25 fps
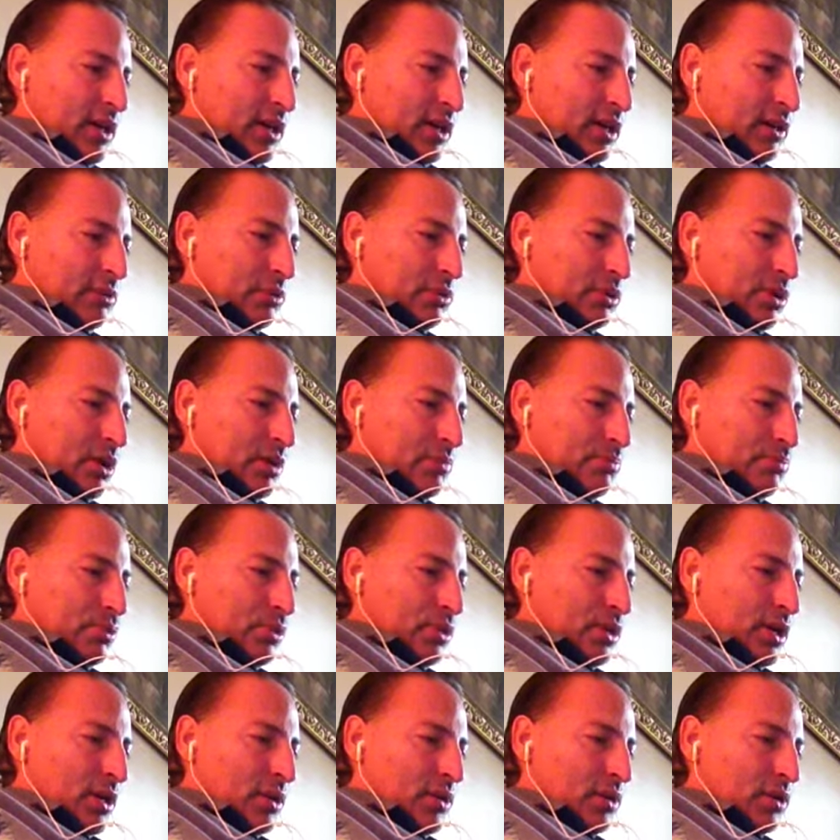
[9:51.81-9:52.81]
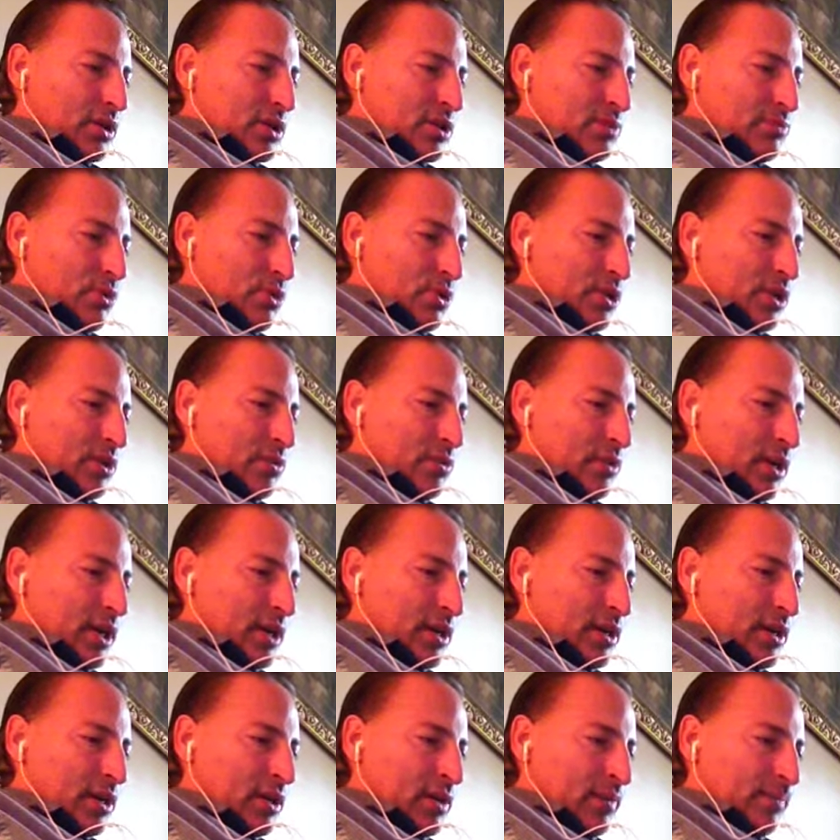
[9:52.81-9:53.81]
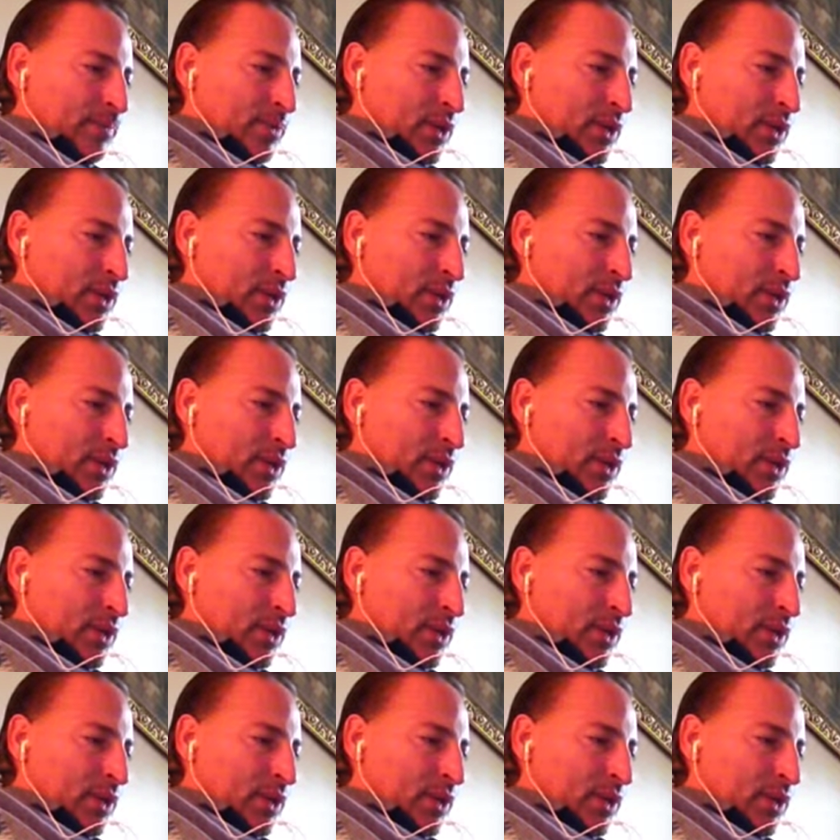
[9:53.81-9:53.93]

he will not put out the smoky wick.